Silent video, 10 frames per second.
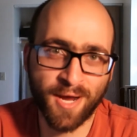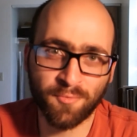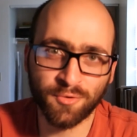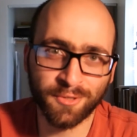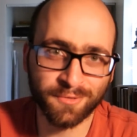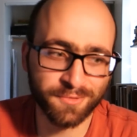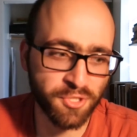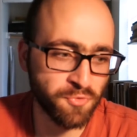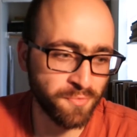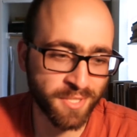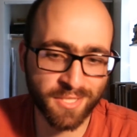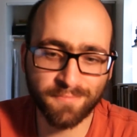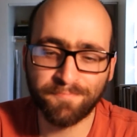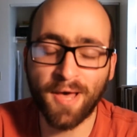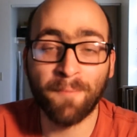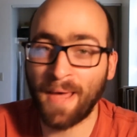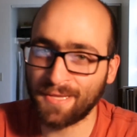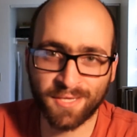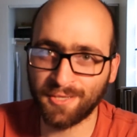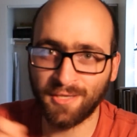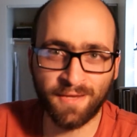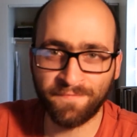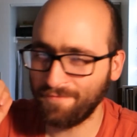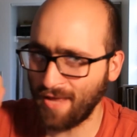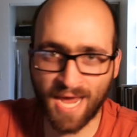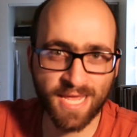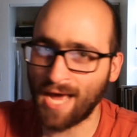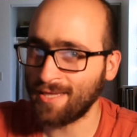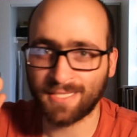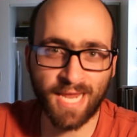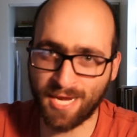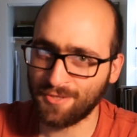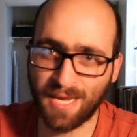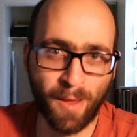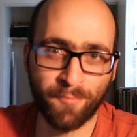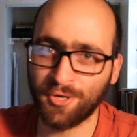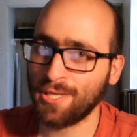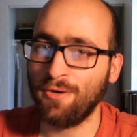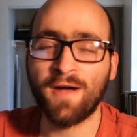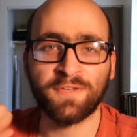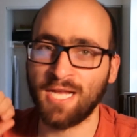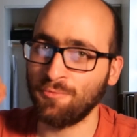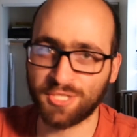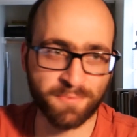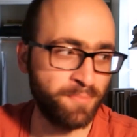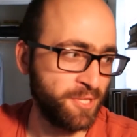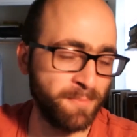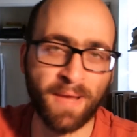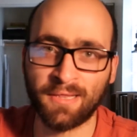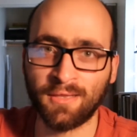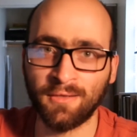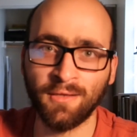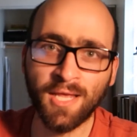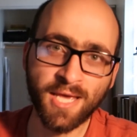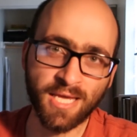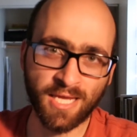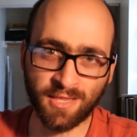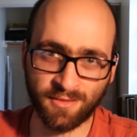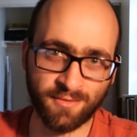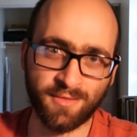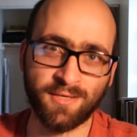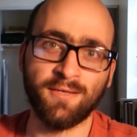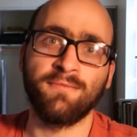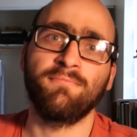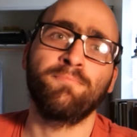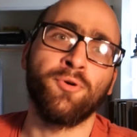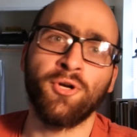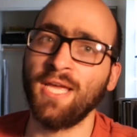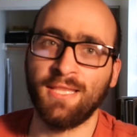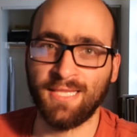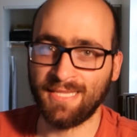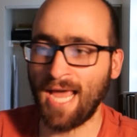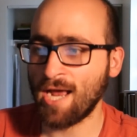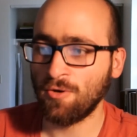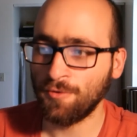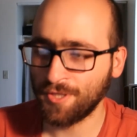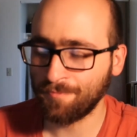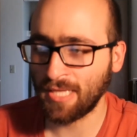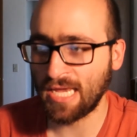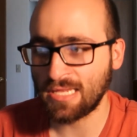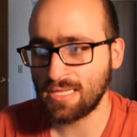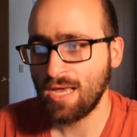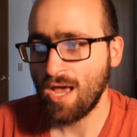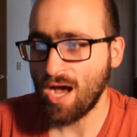I will use a pencil. If I, I like to annotate my books so often, I will just put the pencil in the book and let that hold the place.